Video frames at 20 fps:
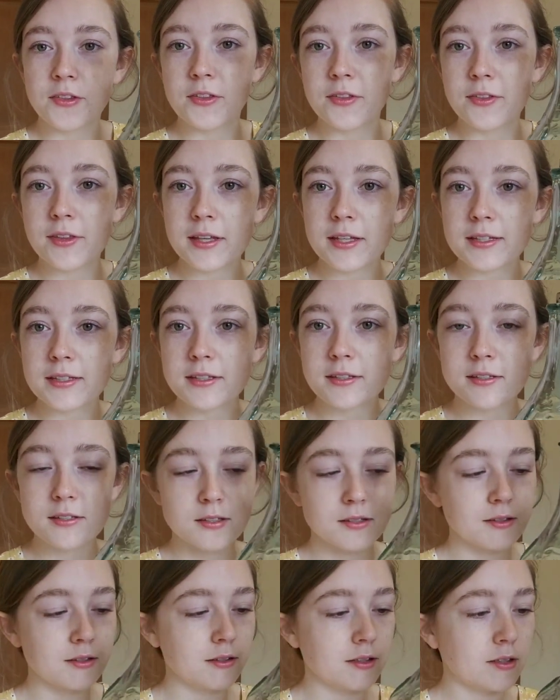this
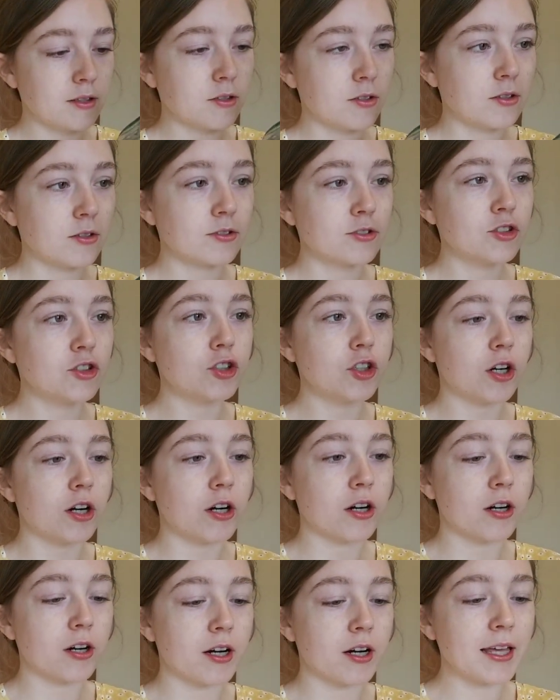little
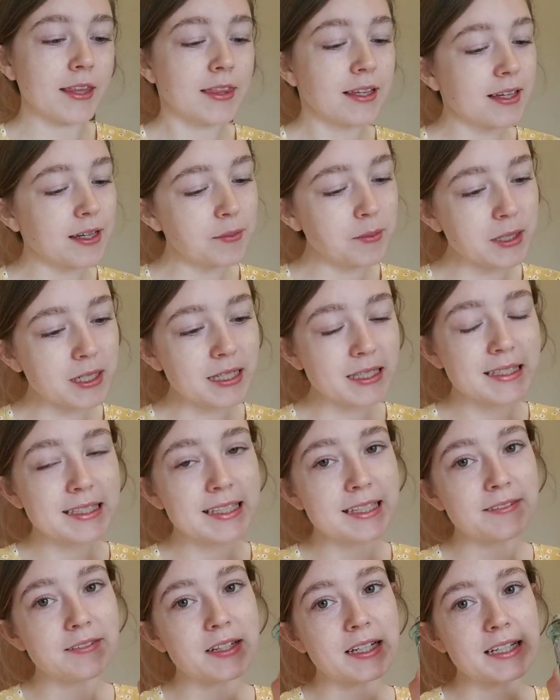jar. I think I'm gonna
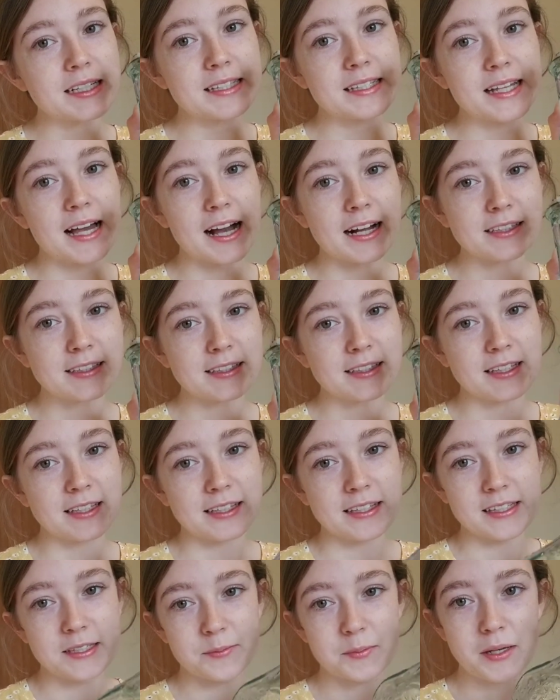leave it exactly like
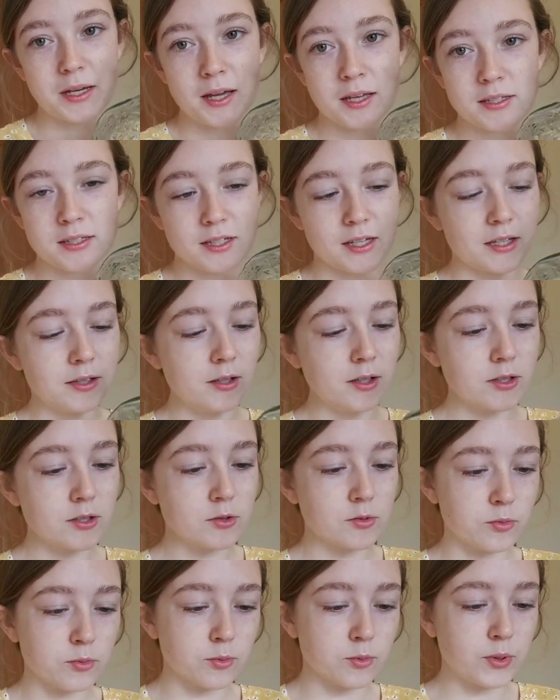this because it looks
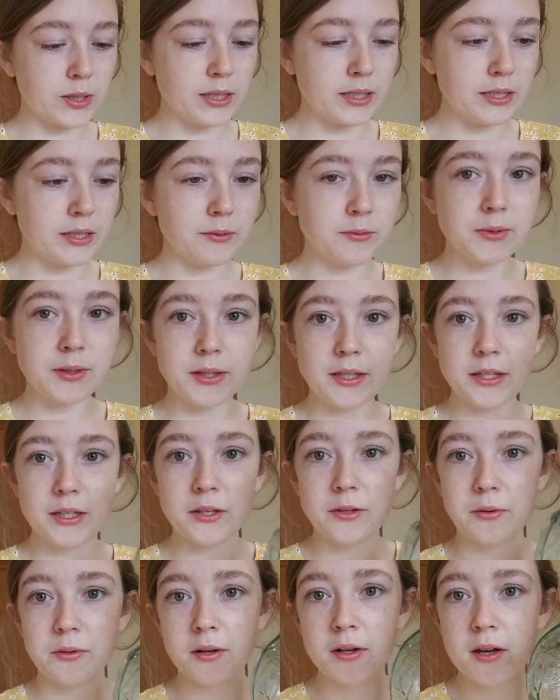really, really
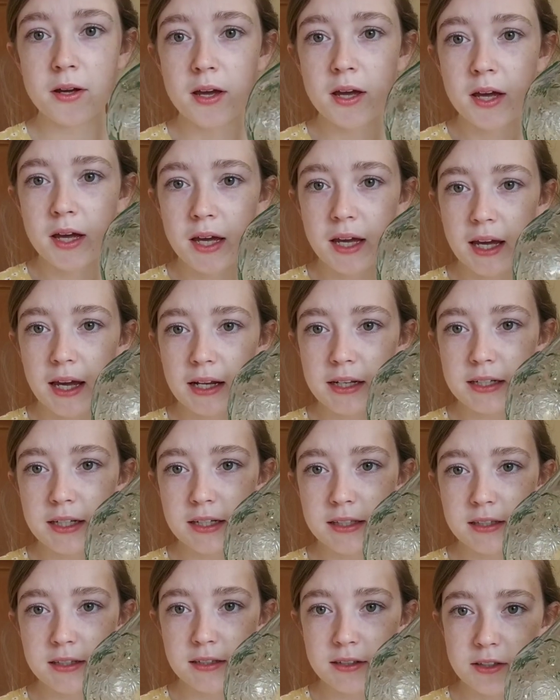cute. It
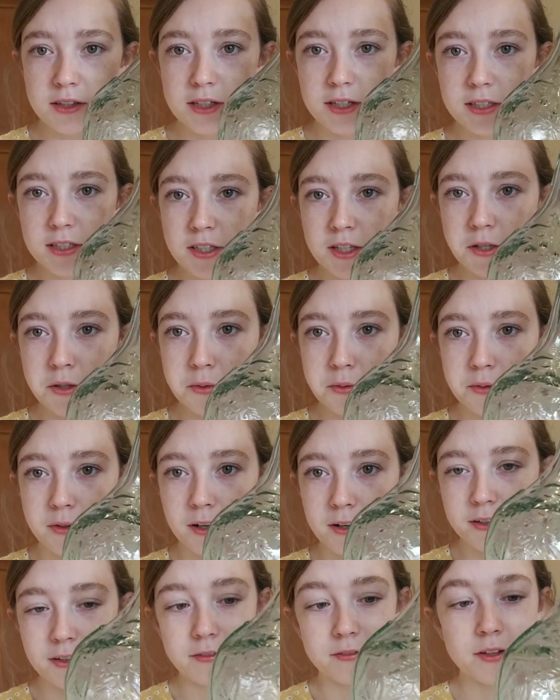doesn't look as cute
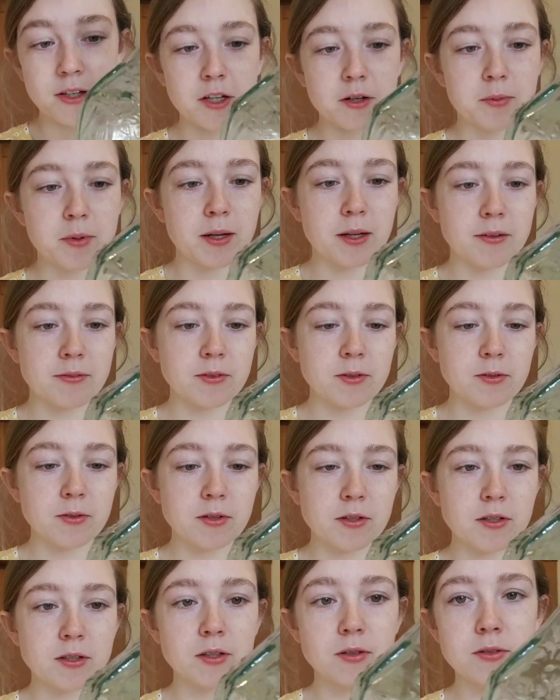on the video, but if you
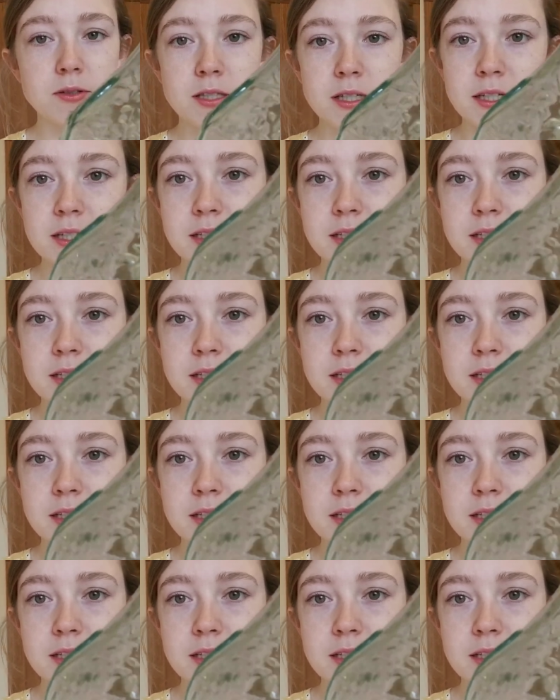look closely,